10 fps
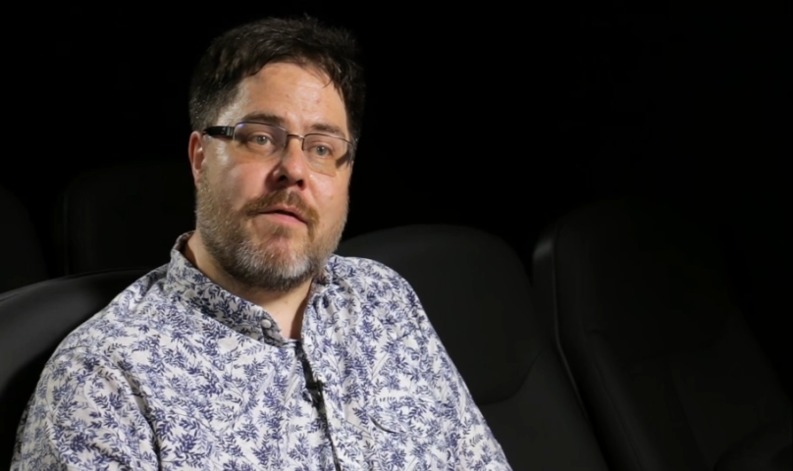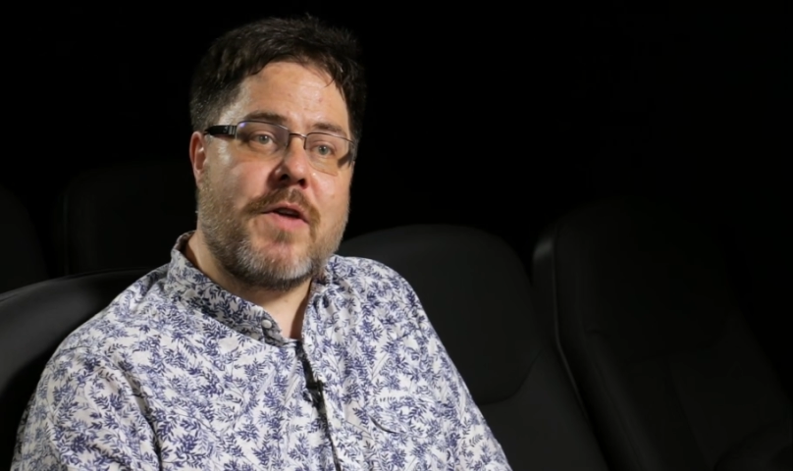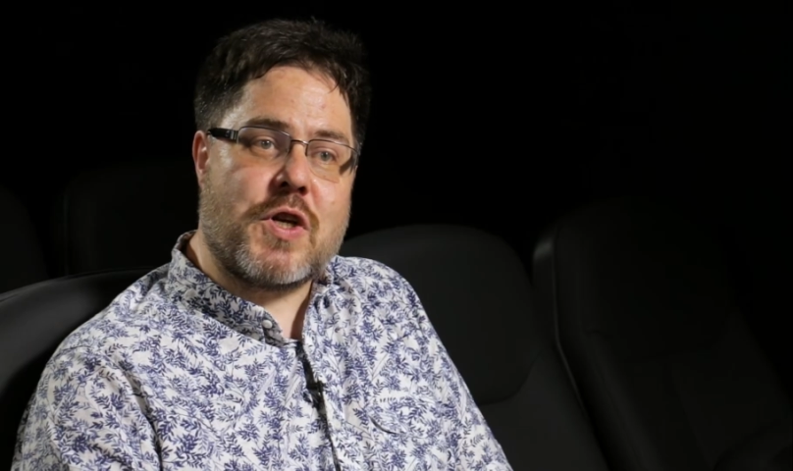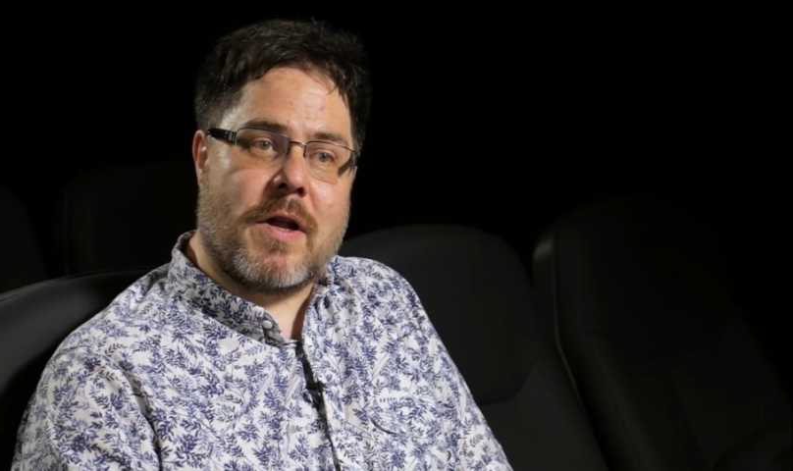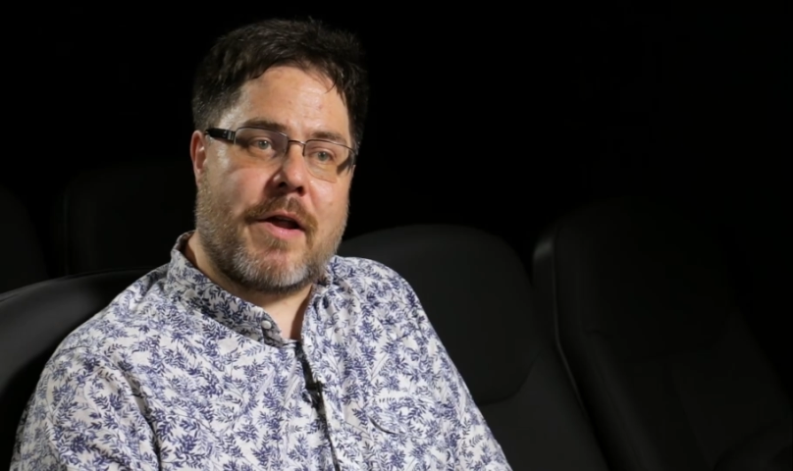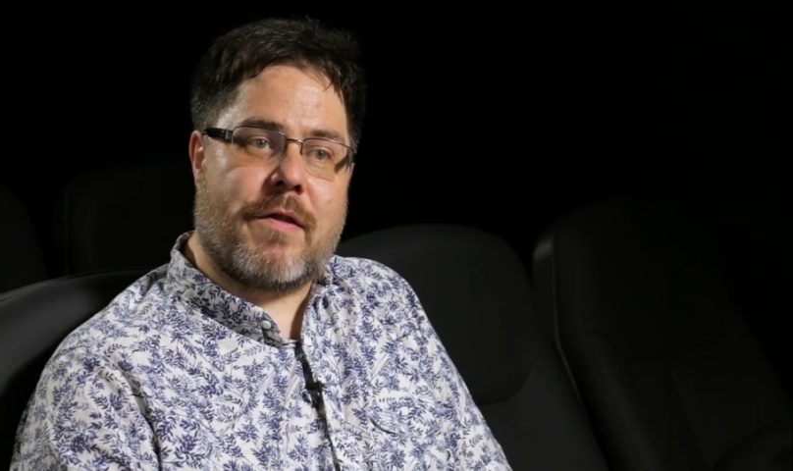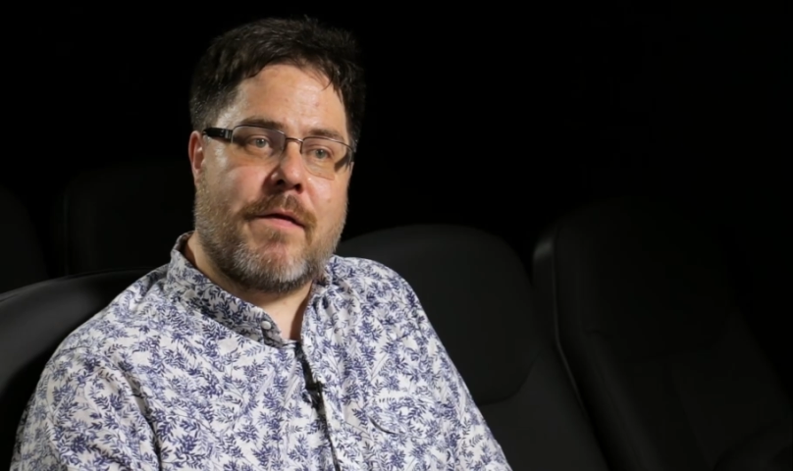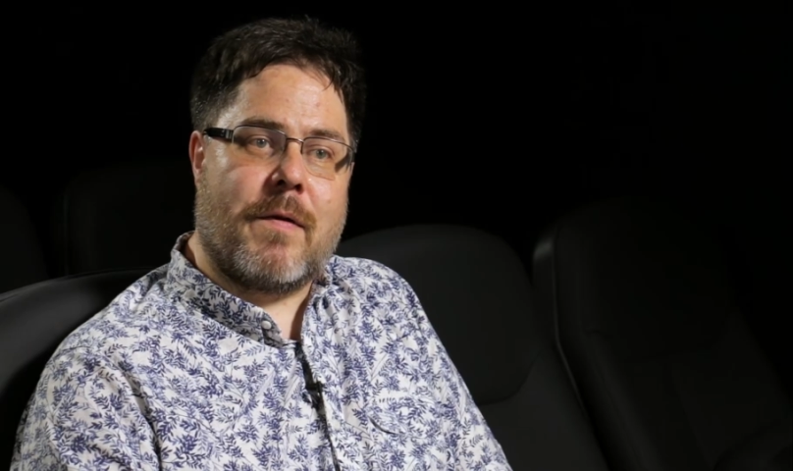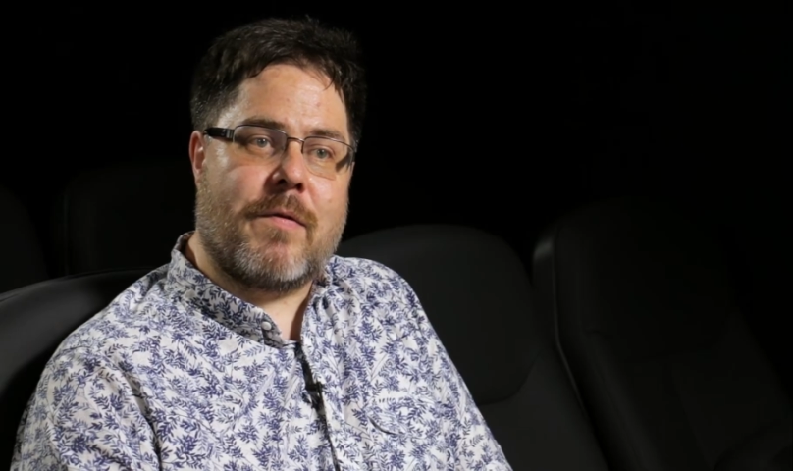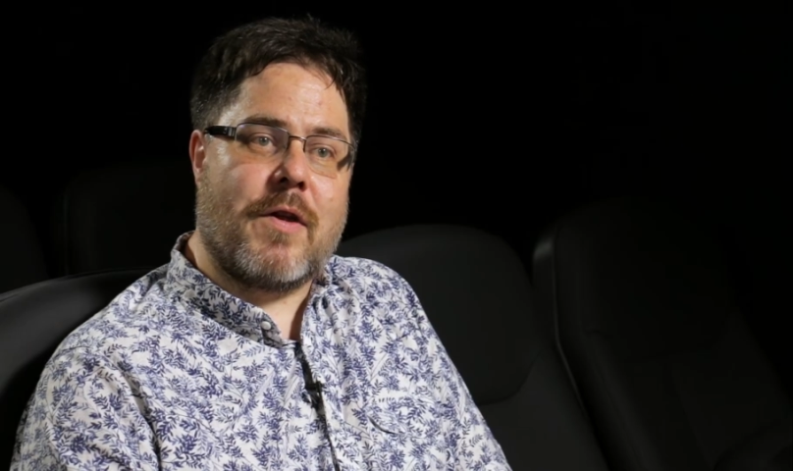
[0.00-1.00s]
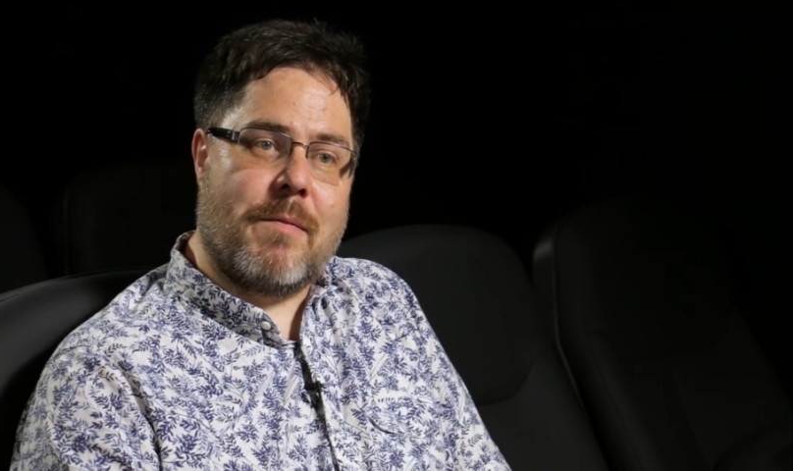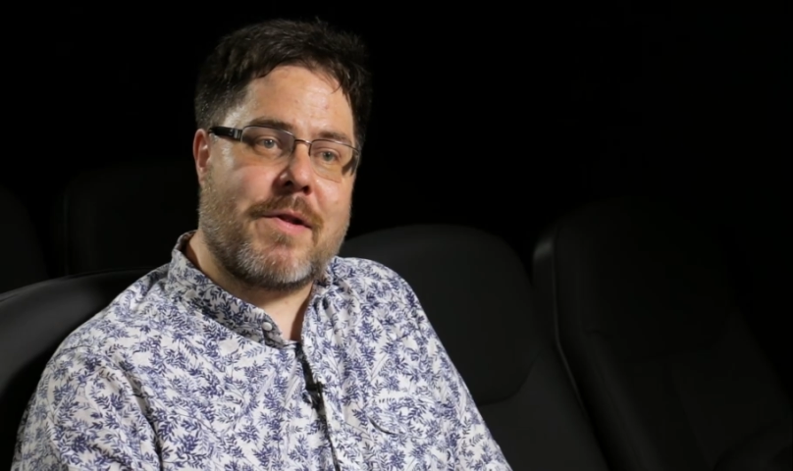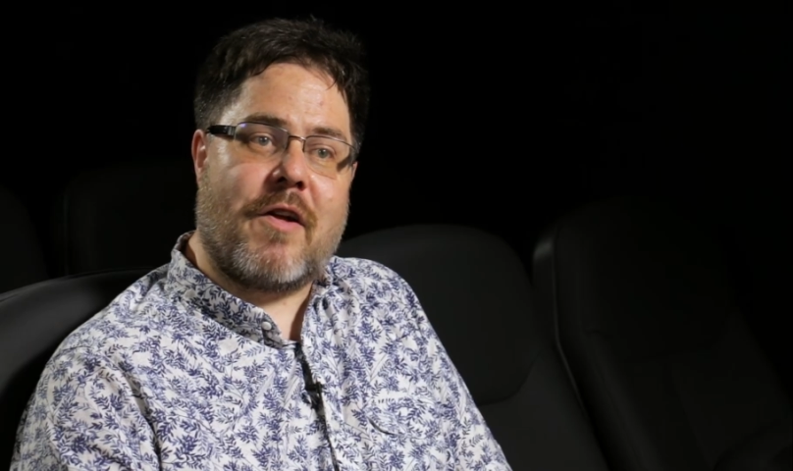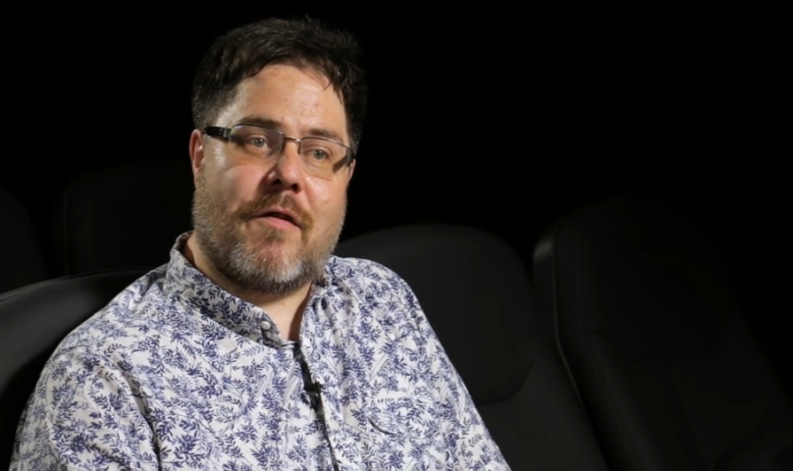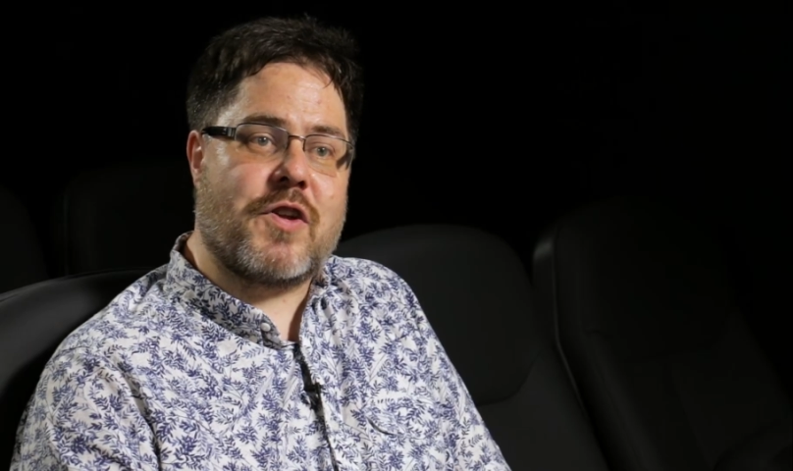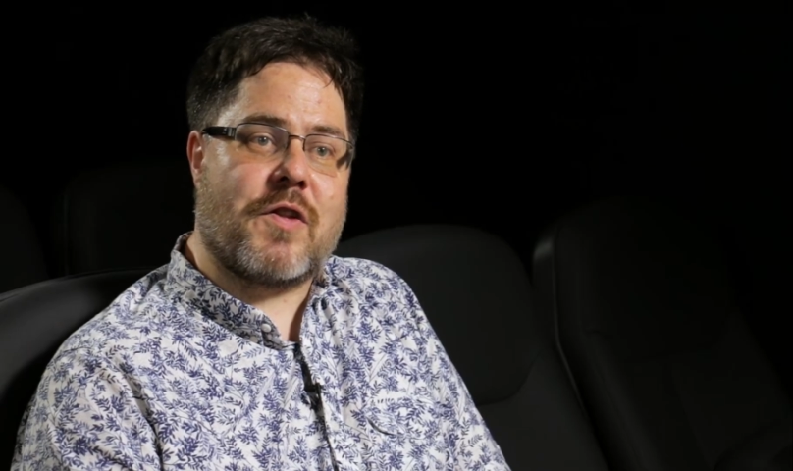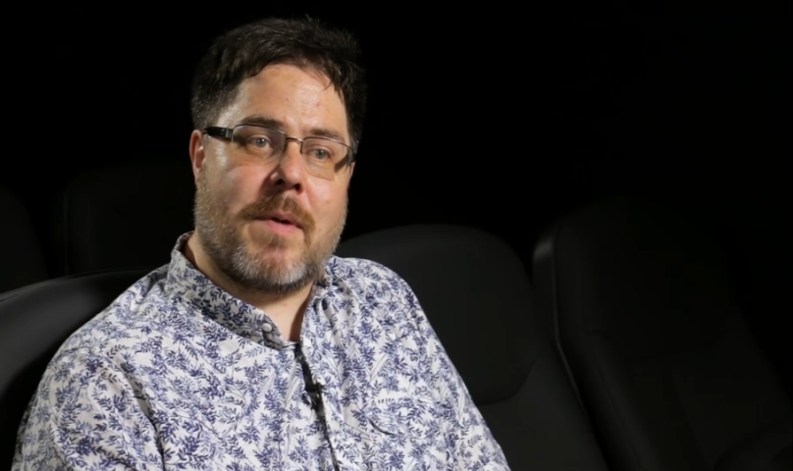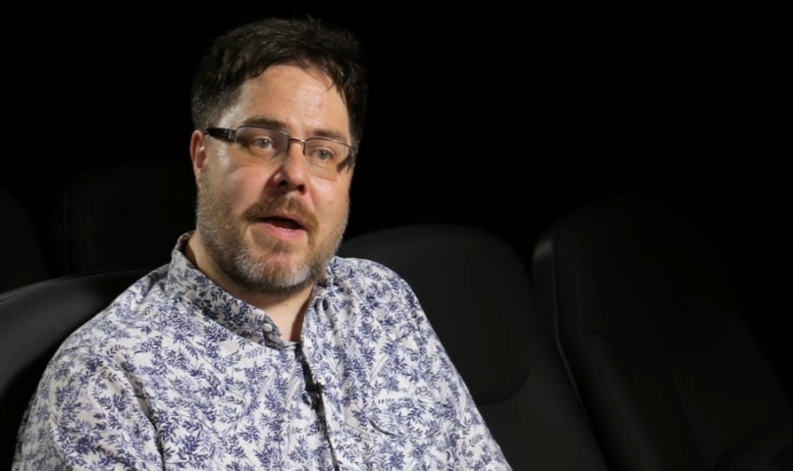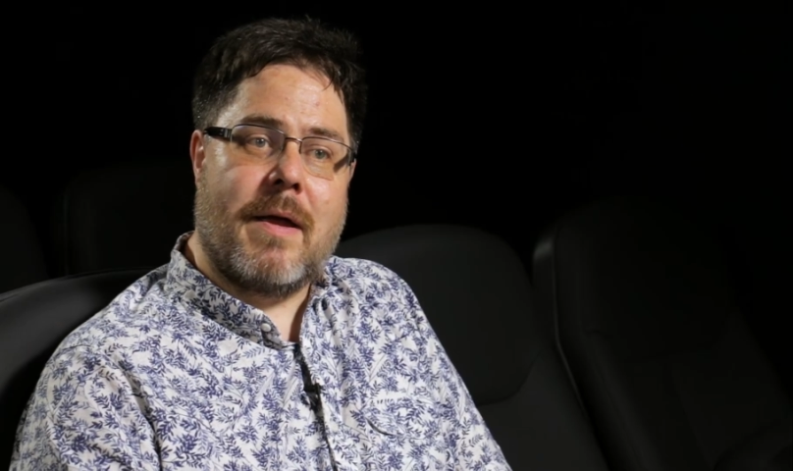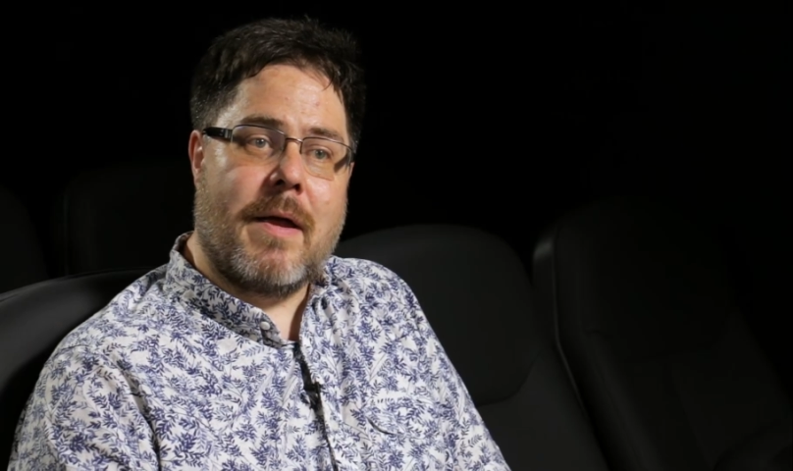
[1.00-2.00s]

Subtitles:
visualize the film to himself just by